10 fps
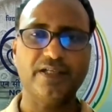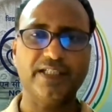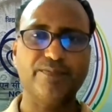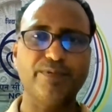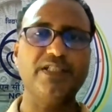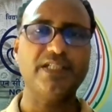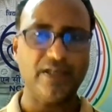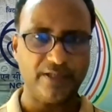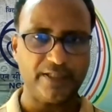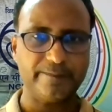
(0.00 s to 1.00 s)
on
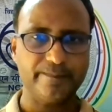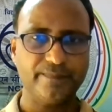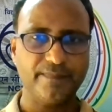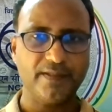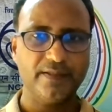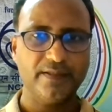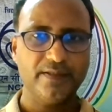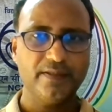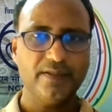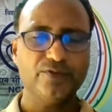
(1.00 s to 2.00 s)
experiential learning.
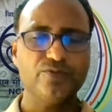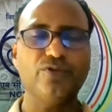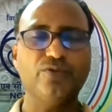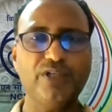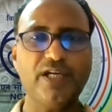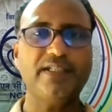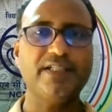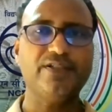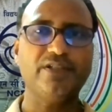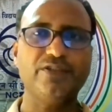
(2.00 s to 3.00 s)
So we are
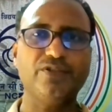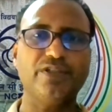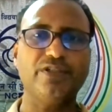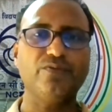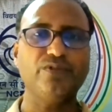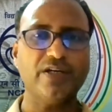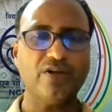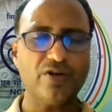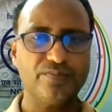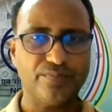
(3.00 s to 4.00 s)
teacher educator, we are
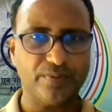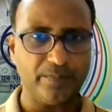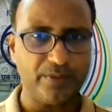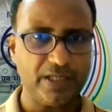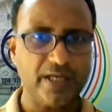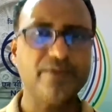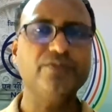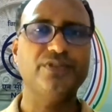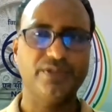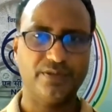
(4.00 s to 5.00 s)
not familiar
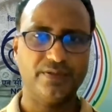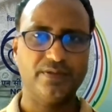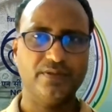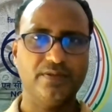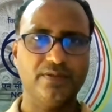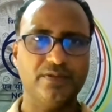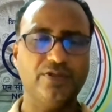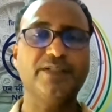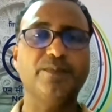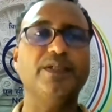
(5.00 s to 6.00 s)
with
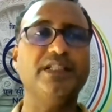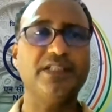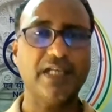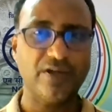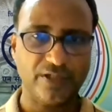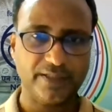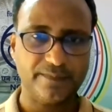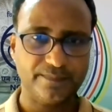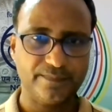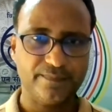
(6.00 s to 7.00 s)
the experiential learning.
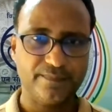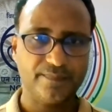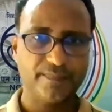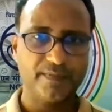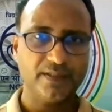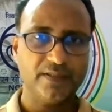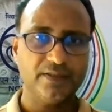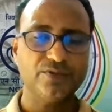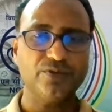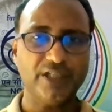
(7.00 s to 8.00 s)

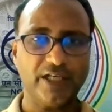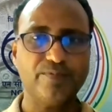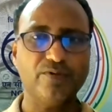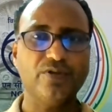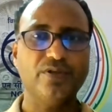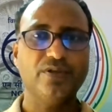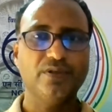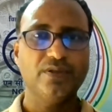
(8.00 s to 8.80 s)
So therefore,